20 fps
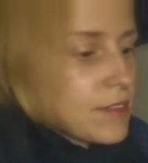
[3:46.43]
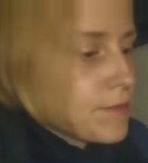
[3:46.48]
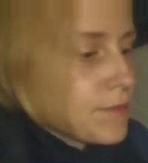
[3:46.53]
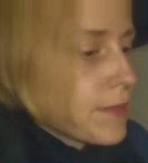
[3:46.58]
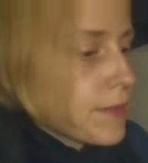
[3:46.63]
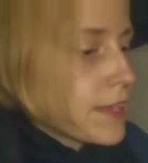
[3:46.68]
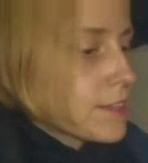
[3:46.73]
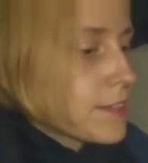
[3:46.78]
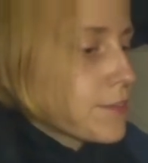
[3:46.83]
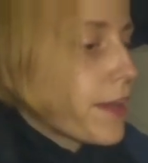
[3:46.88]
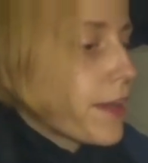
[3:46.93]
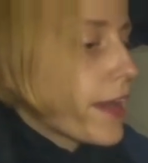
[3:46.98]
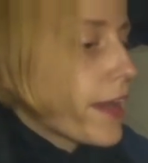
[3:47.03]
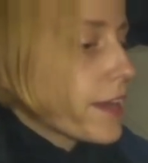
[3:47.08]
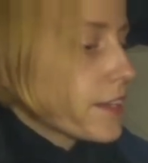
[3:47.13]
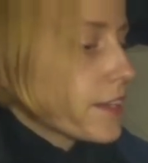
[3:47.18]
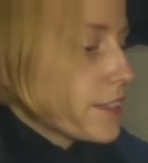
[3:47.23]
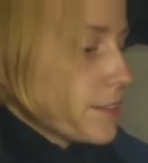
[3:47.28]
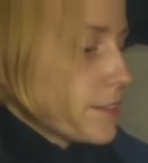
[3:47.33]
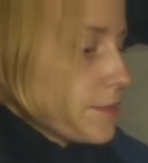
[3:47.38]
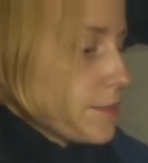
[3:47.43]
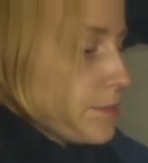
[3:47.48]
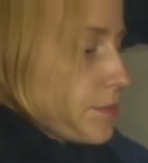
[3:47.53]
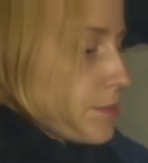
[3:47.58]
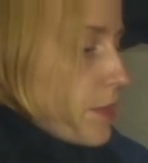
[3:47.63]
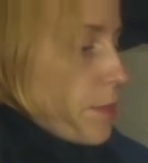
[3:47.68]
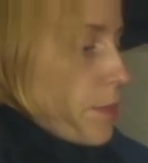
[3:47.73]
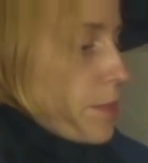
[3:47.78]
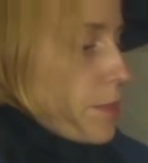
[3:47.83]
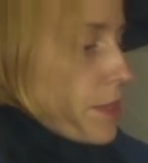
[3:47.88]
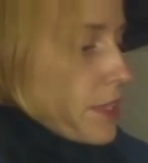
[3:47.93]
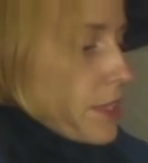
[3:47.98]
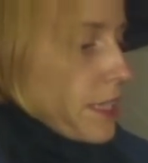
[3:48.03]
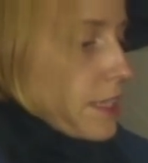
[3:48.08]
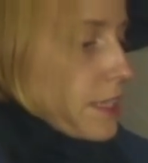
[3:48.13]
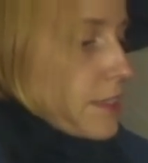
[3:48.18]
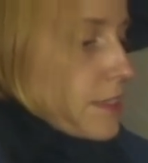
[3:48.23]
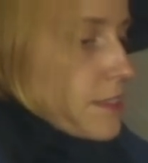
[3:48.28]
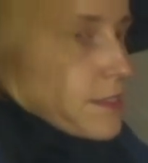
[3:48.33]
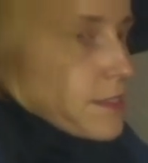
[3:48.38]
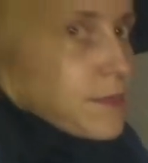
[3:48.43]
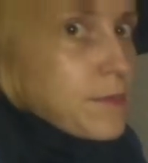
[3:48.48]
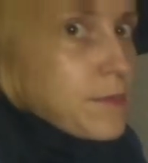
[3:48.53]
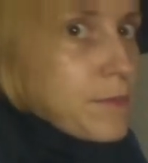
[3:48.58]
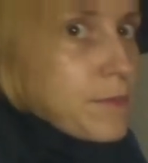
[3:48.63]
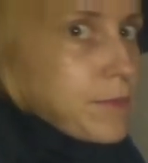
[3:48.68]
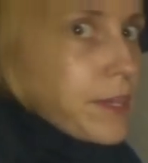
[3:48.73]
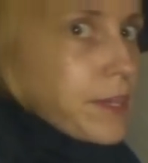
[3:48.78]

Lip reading: mix fire. But let's be